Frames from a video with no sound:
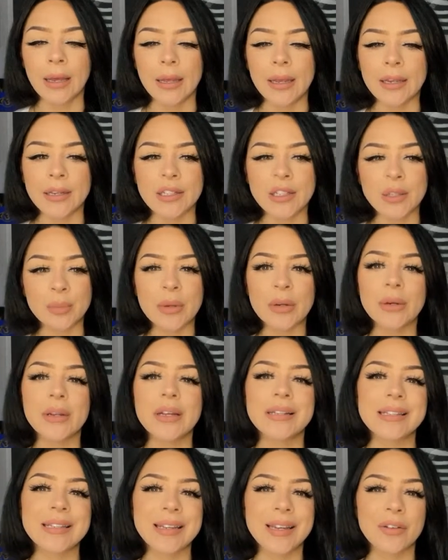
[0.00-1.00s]

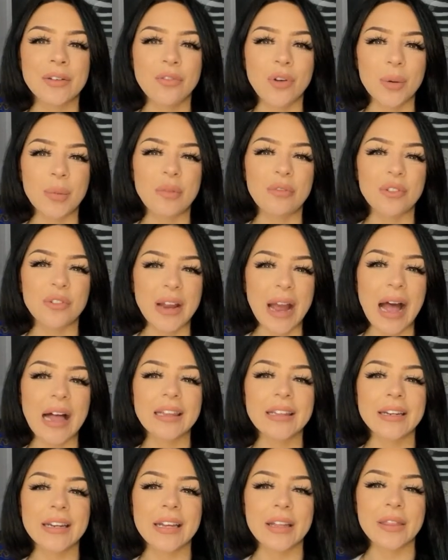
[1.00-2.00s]
experiencing a form of
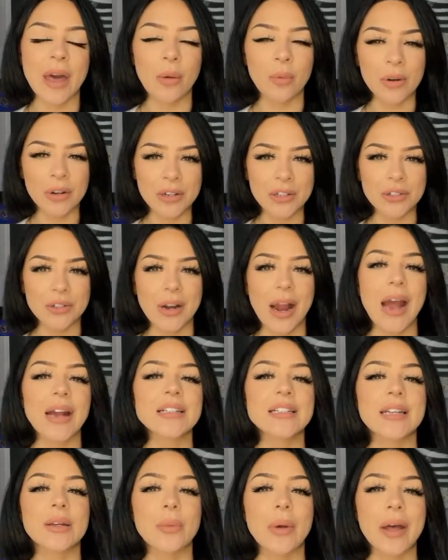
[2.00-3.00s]
reality that we're
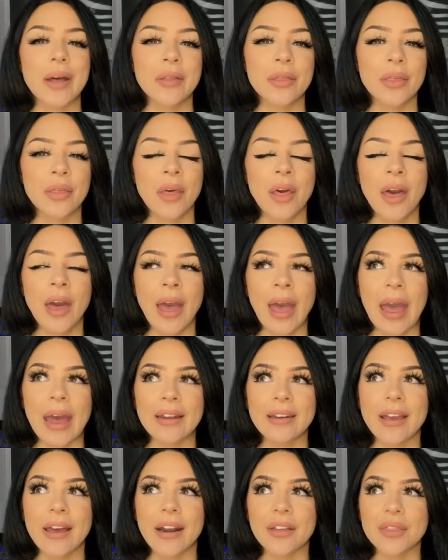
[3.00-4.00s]
interacting with,
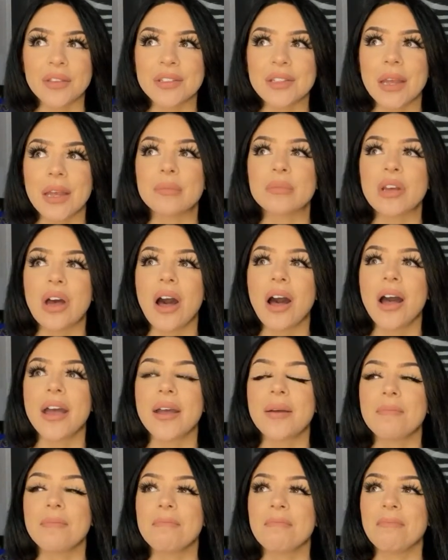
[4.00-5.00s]
and yet at the same
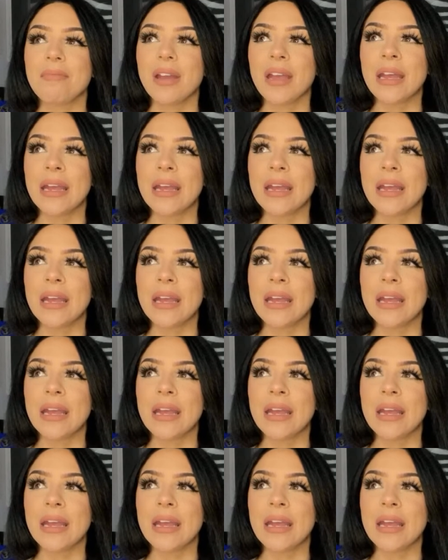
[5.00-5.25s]
time,